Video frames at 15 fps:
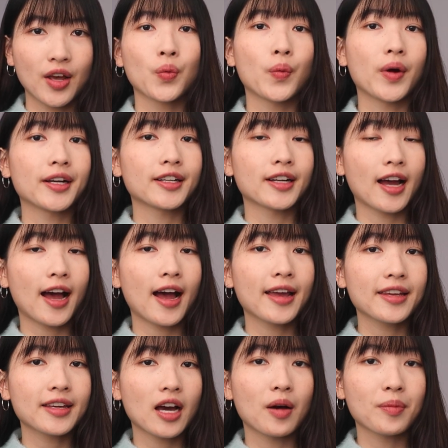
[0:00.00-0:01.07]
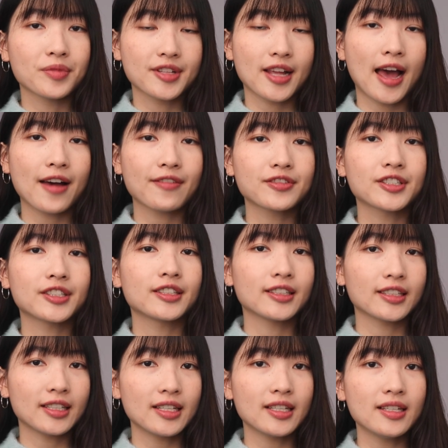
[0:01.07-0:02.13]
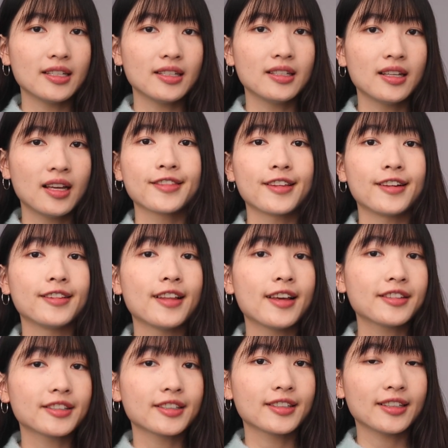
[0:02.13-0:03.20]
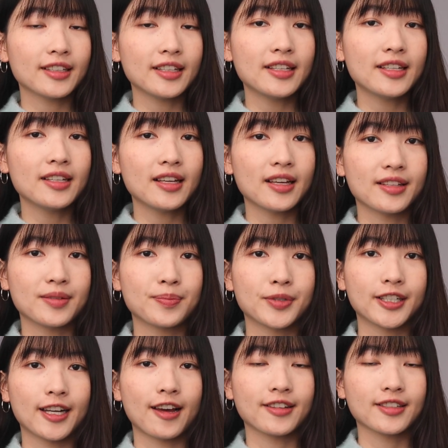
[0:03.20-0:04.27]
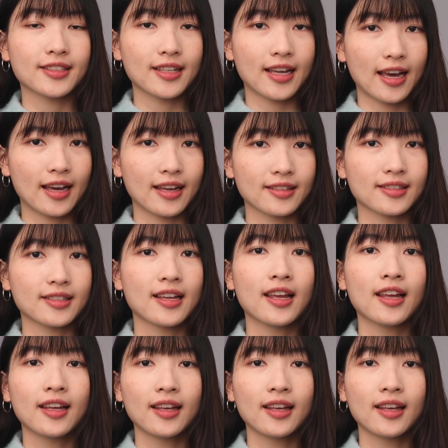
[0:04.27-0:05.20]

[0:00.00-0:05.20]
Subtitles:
where I comes after E The letter E is pronounced as